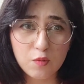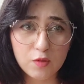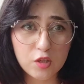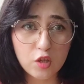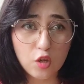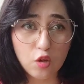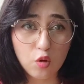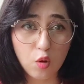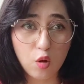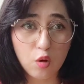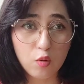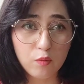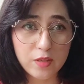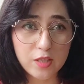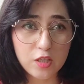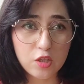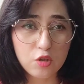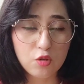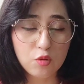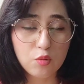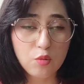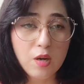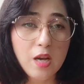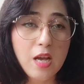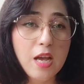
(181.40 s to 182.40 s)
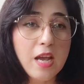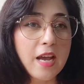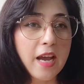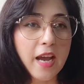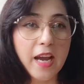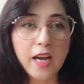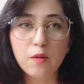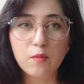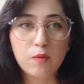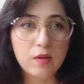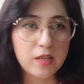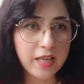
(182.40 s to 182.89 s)
which I always do,
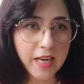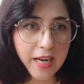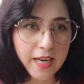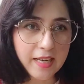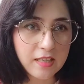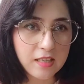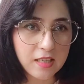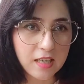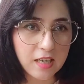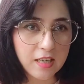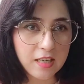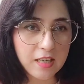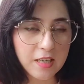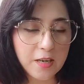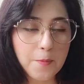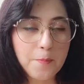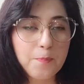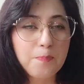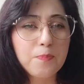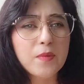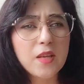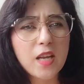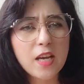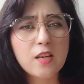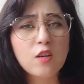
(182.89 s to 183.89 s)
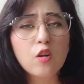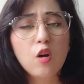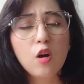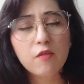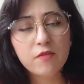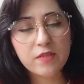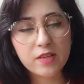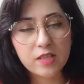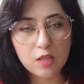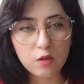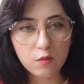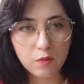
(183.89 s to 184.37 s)
and 1 hand carry, and
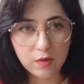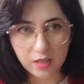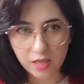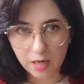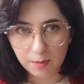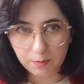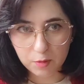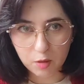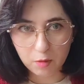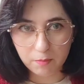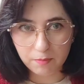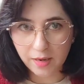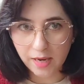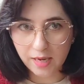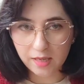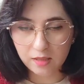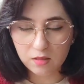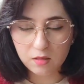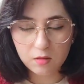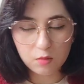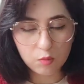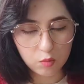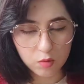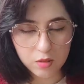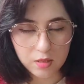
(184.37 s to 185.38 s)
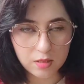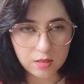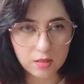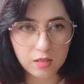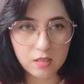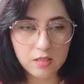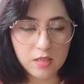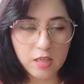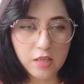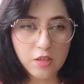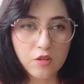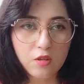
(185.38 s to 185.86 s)
obviously 1 laptop bag was
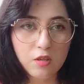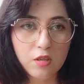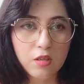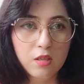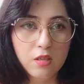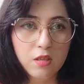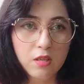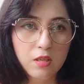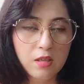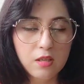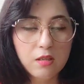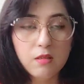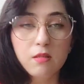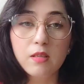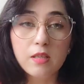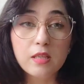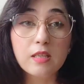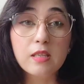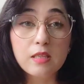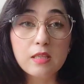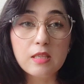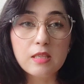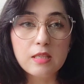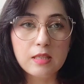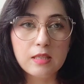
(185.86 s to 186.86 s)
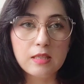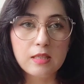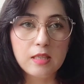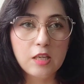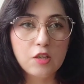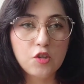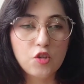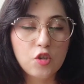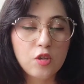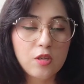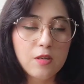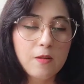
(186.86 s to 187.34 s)
it is
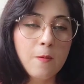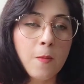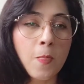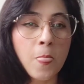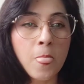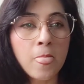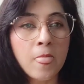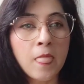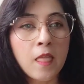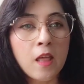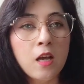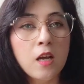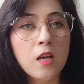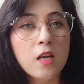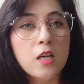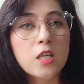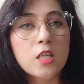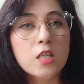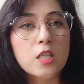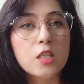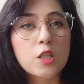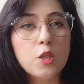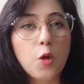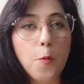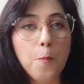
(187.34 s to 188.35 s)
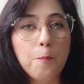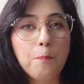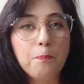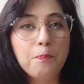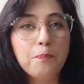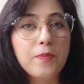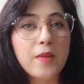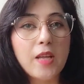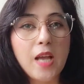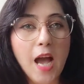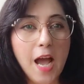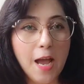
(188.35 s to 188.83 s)
essential. So
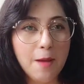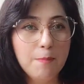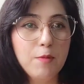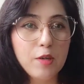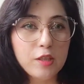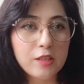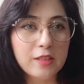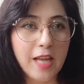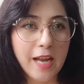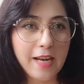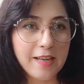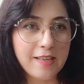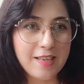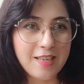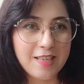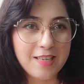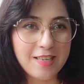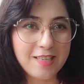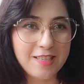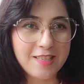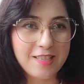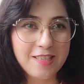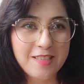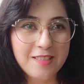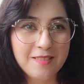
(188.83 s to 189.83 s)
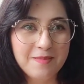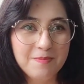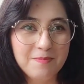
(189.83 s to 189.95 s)
I booked that ticket.